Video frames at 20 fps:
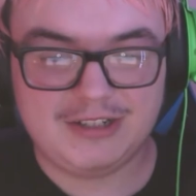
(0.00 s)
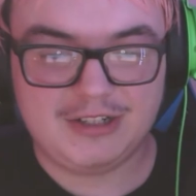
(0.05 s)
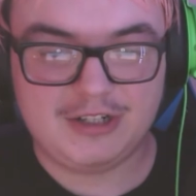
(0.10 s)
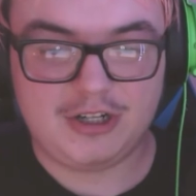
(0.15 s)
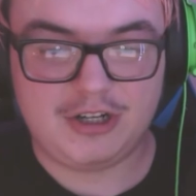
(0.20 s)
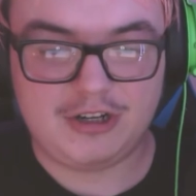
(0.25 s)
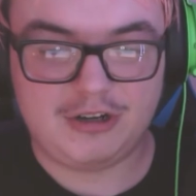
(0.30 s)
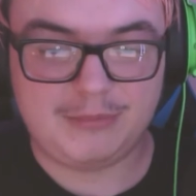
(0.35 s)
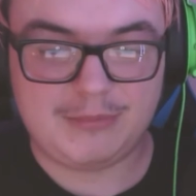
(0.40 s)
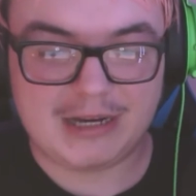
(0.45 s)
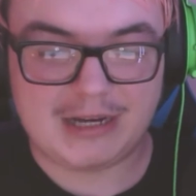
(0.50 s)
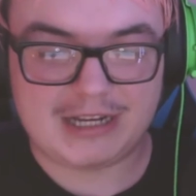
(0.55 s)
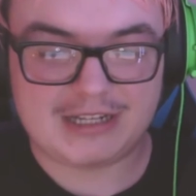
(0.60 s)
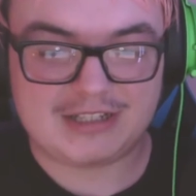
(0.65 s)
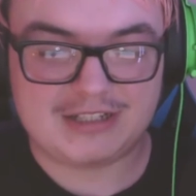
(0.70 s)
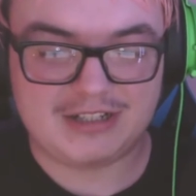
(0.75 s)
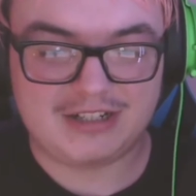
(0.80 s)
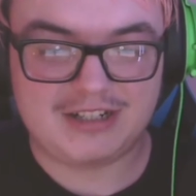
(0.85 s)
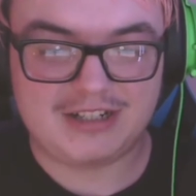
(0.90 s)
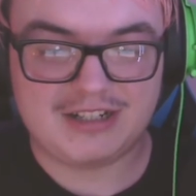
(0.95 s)
Oh my
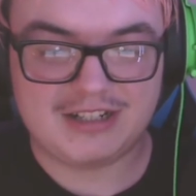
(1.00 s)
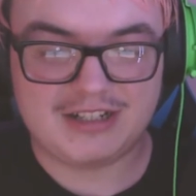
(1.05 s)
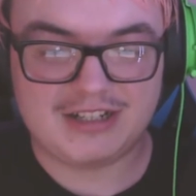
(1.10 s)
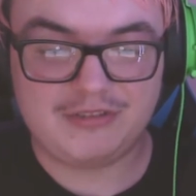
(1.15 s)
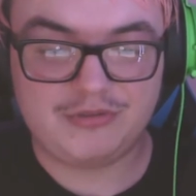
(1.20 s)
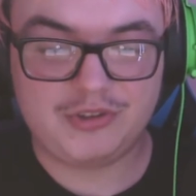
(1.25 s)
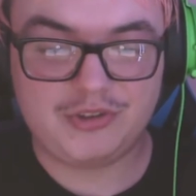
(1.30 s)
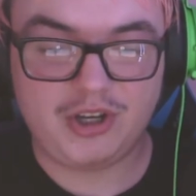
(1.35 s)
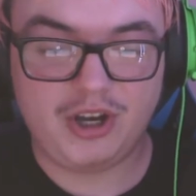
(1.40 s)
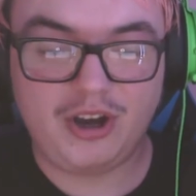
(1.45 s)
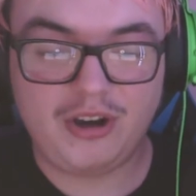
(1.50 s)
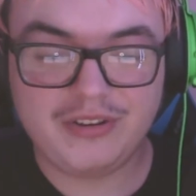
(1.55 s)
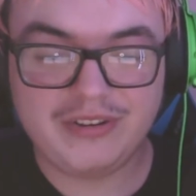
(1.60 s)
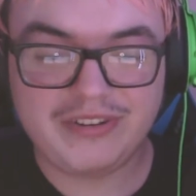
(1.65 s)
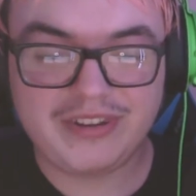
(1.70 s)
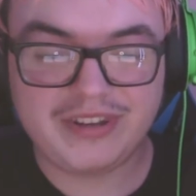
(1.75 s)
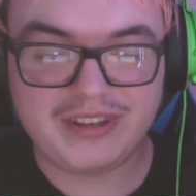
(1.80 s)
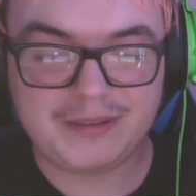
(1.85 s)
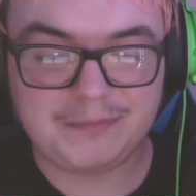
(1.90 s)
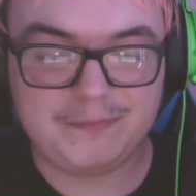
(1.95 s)
god, how tall is
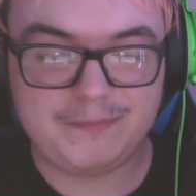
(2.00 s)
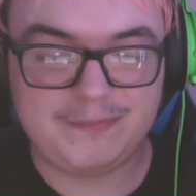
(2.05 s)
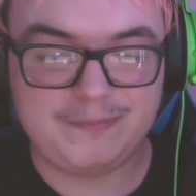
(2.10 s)
that?